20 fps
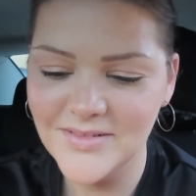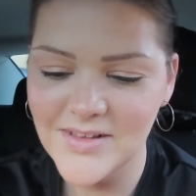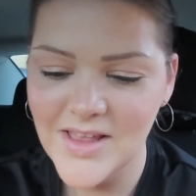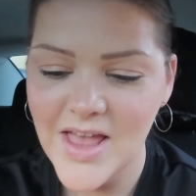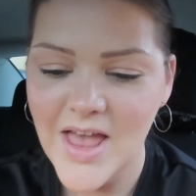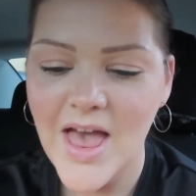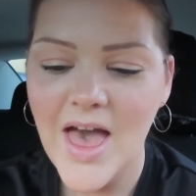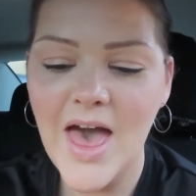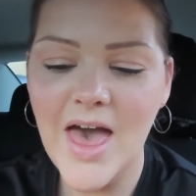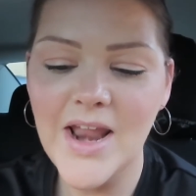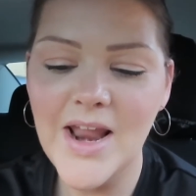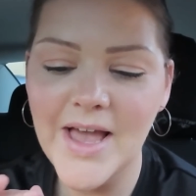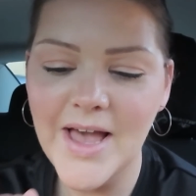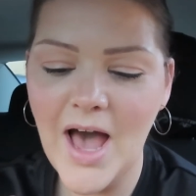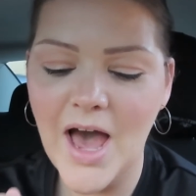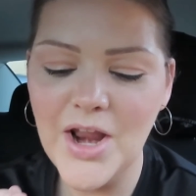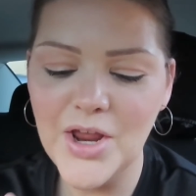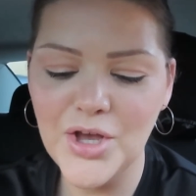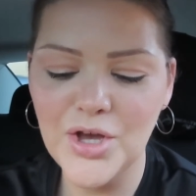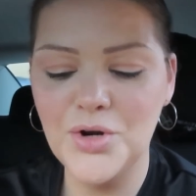and I
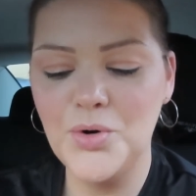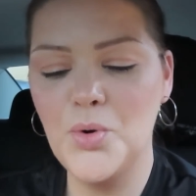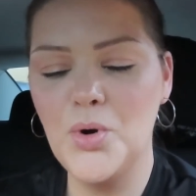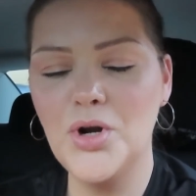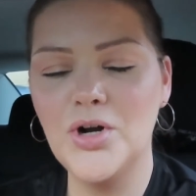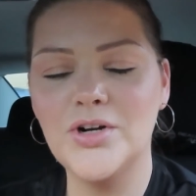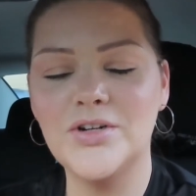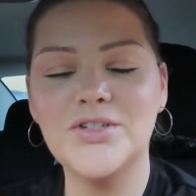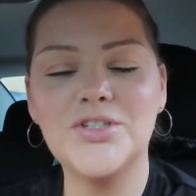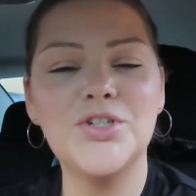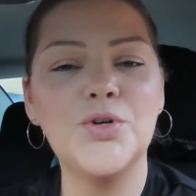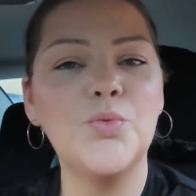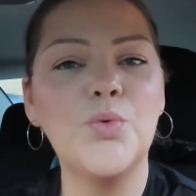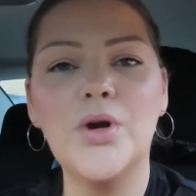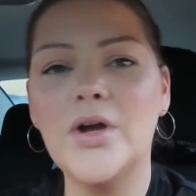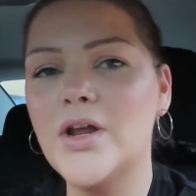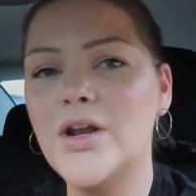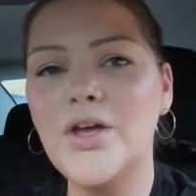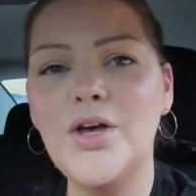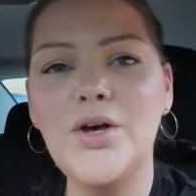got a good order. So
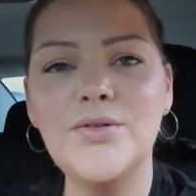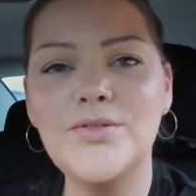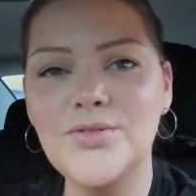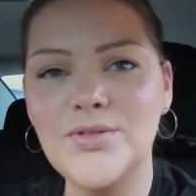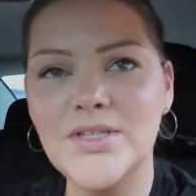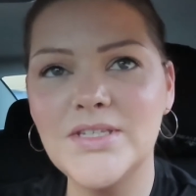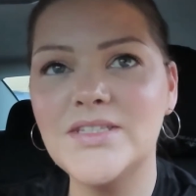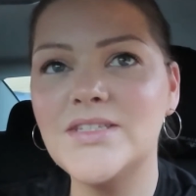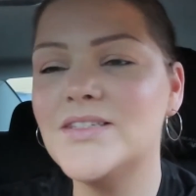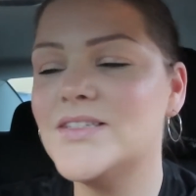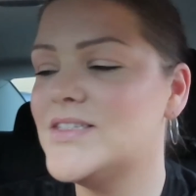we're gonna go do this